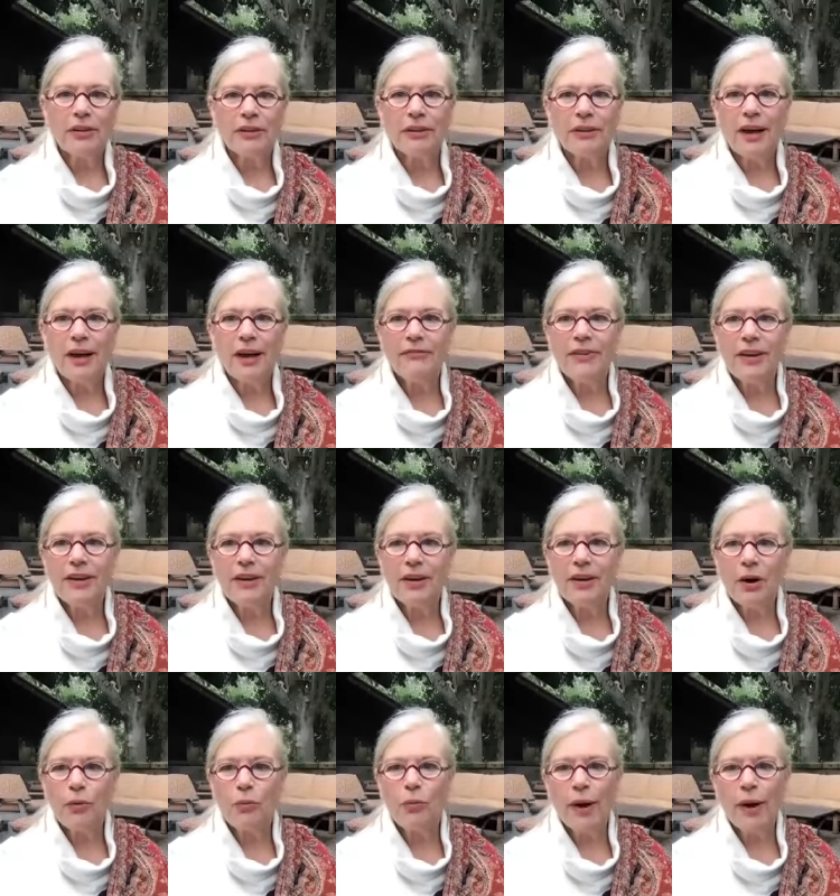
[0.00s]
loving
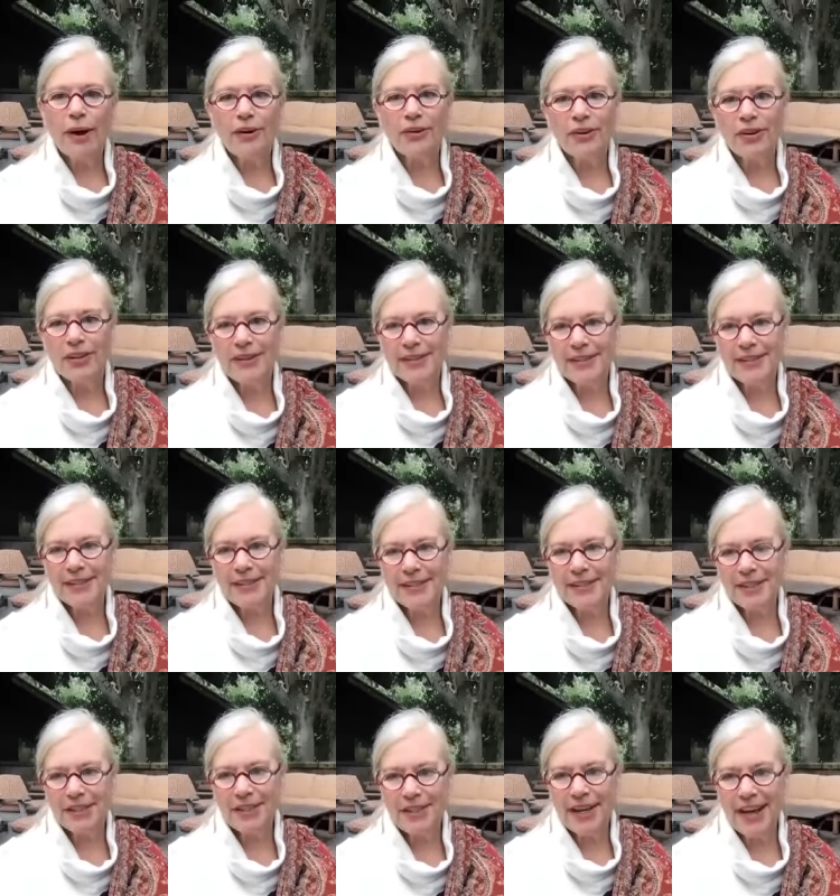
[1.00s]
awareness
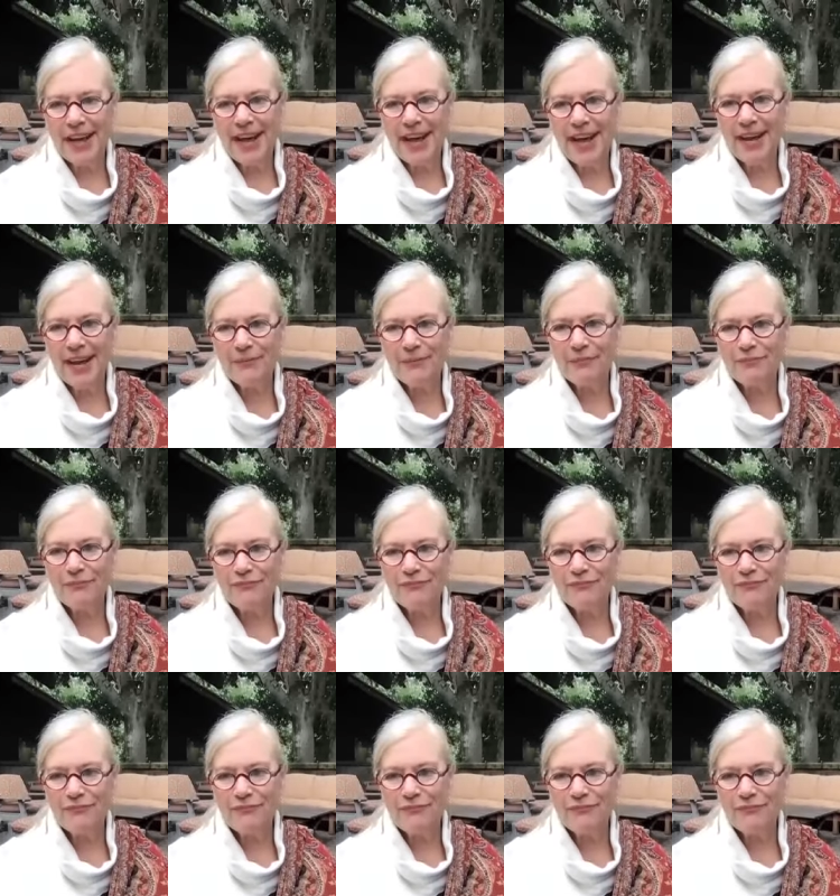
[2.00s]
today